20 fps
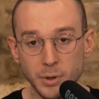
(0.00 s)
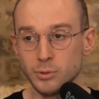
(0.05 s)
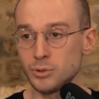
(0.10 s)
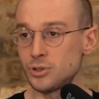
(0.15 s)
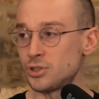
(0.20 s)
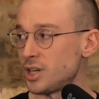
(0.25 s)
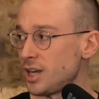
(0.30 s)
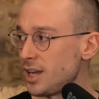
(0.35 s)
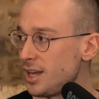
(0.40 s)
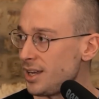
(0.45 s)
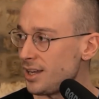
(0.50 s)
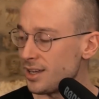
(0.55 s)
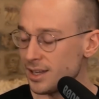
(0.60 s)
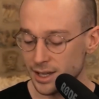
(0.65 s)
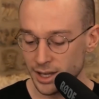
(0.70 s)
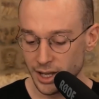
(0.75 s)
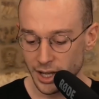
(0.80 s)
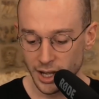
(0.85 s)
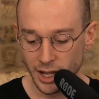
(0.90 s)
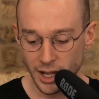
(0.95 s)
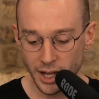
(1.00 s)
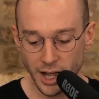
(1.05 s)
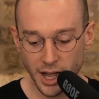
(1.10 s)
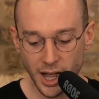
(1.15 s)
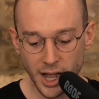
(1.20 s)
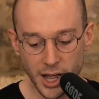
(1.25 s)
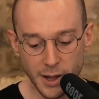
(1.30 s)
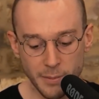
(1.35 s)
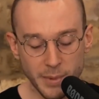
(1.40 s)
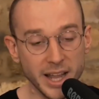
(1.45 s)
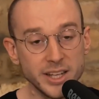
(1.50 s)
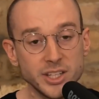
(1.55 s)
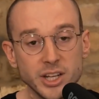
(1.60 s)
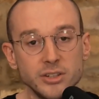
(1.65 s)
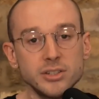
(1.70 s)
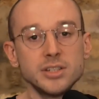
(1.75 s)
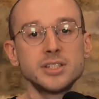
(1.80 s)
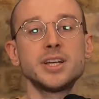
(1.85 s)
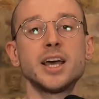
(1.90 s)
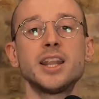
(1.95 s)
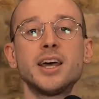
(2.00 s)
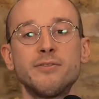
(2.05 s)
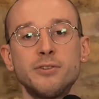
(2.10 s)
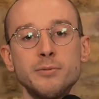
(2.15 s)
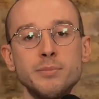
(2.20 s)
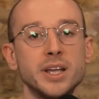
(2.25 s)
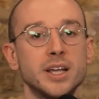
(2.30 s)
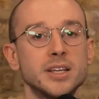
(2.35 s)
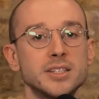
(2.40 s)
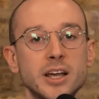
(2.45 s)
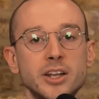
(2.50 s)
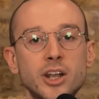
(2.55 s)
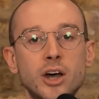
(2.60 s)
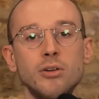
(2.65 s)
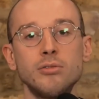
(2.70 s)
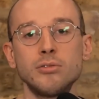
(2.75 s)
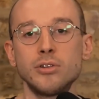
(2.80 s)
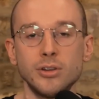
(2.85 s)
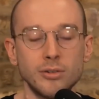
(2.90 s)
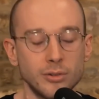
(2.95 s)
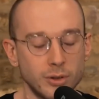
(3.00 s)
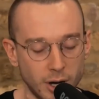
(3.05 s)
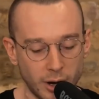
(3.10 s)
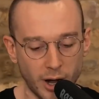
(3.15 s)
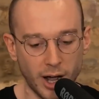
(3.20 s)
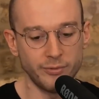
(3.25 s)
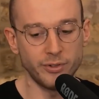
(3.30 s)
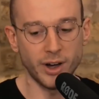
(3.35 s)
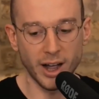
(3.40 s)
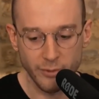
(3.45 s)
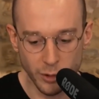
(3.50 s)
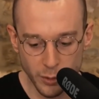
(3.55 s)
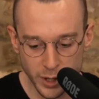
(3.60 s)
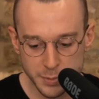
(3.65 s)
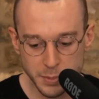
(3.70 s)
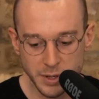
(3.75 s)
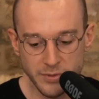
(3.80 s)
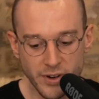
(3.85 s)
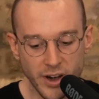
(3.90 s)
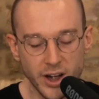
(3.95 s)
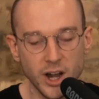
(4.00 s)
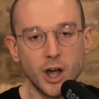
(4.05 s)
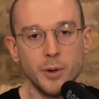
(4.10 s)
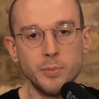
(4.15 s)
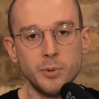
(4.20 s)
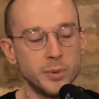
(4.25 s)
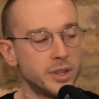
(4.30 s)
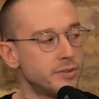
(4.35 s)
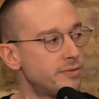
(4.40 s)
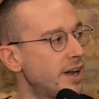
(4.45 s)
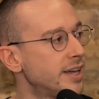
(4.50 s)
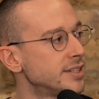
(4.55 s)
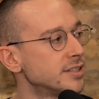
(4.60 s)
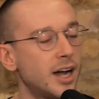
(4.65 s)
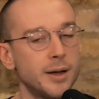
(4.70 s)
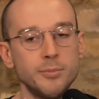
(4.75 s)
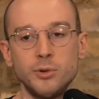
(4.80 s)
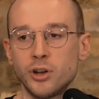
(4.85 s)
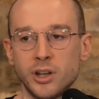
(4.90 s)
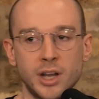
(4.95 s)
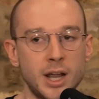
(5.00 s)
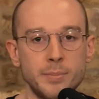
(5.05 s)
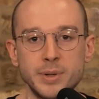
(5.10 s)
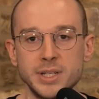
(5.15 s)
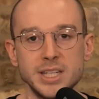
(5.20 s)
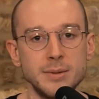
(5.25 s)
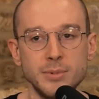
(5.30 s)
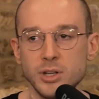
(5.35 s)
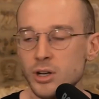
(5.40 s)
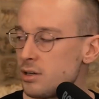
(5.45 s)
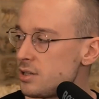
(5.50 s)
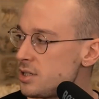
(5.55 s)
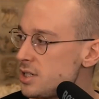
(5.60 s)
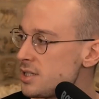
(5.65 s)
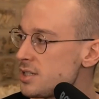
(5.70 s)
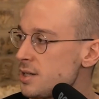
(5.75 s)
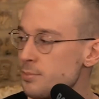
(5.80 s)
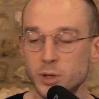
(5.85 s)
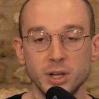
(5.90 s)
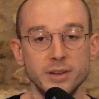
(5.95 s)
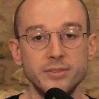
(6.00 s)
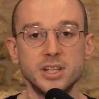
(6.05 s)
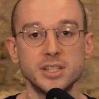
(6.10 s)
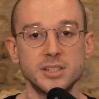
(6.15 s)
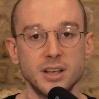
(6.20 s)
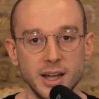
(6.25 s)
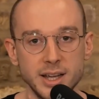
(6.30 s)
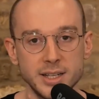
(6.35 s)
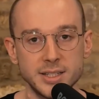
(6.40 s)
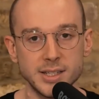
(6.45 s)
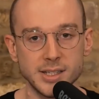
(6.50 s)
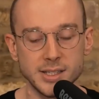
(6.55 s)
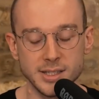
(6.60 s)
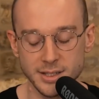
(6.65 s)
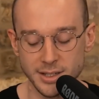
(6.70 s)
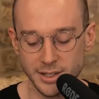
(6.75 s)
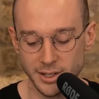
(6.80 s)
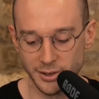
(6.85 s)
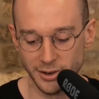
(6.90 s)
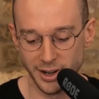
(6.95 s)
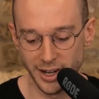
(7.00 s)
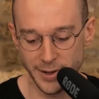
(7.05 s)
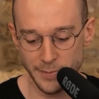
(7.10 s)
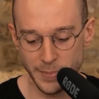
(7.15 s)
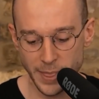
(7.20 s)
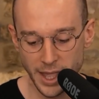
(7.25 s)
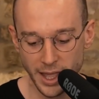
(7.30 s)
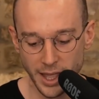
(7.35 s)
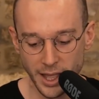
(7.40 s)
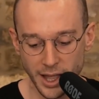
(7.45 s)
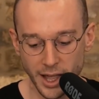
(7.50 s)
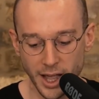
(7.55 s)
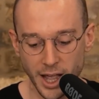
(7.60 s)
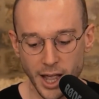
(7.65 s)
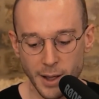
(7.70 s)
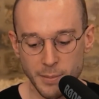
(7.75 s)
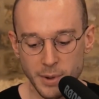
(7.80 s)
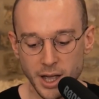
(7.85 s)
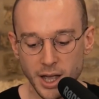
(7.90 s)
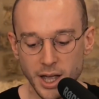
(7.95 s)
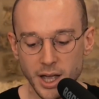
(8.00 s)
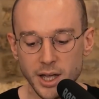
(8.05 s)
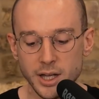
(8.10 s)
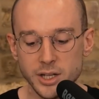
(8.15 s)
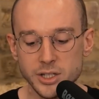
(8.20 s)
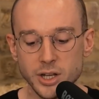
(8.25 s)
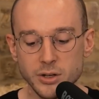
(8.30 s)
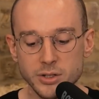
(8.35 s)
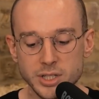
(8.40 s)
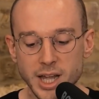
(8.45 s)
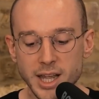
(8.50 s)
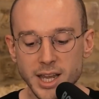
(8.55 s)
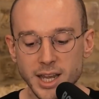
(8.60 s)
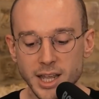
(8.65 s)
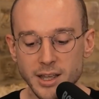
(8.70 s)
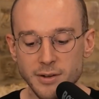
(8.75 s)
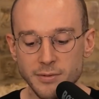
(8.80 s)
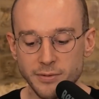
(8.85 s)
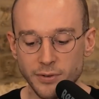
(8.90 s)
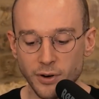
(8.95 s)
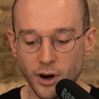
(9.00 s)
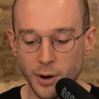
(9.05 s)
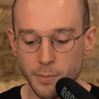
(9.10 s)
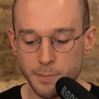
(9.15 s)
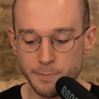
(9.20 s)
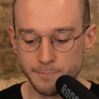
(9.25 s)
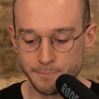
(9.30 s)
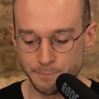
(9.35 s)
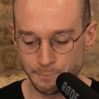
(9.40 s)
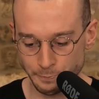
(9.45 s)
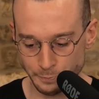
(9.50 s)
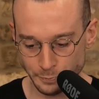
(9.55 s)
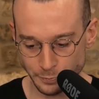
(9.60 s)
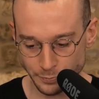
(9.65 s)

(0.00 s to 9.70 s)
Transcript: bullshit. And don't just take that from me, because I know, I've always been very open with the fact that I'm not an epidemiologist. I'm not even a scientist, right? So take it from